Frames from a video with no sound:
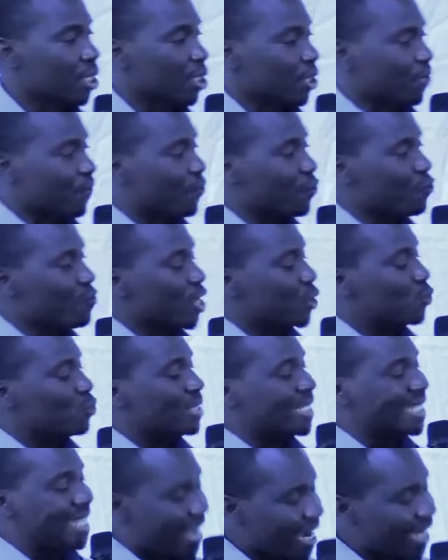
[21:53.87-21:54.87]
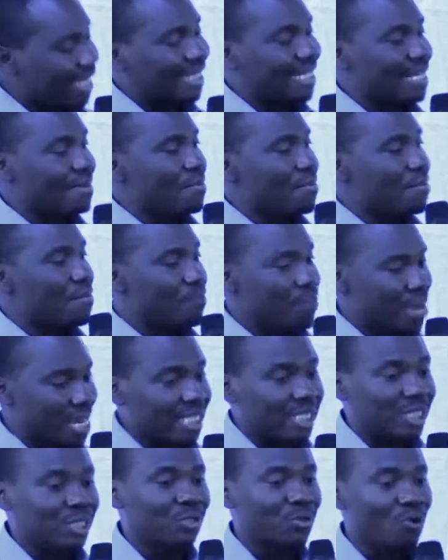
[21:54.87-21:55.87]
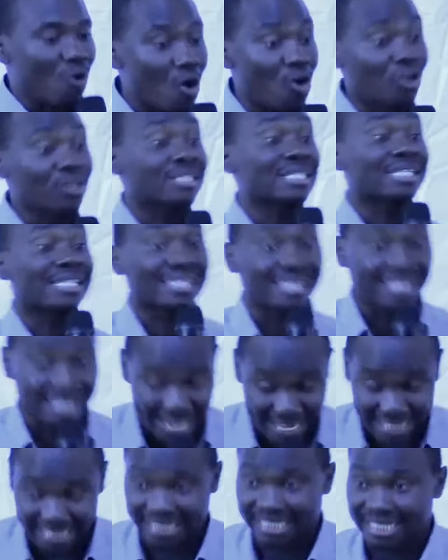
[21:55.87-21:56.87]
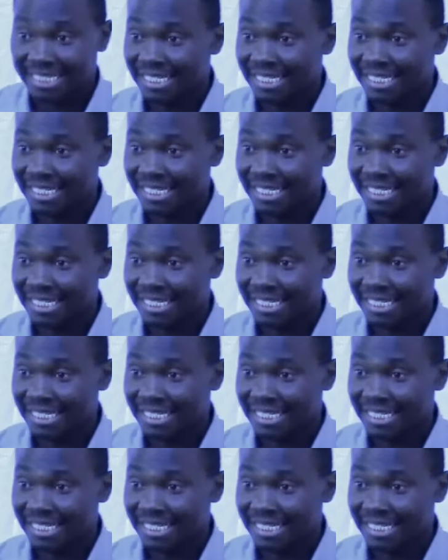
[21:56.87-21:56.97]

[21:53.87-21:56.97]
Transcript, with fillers: If you are to take them based on sight,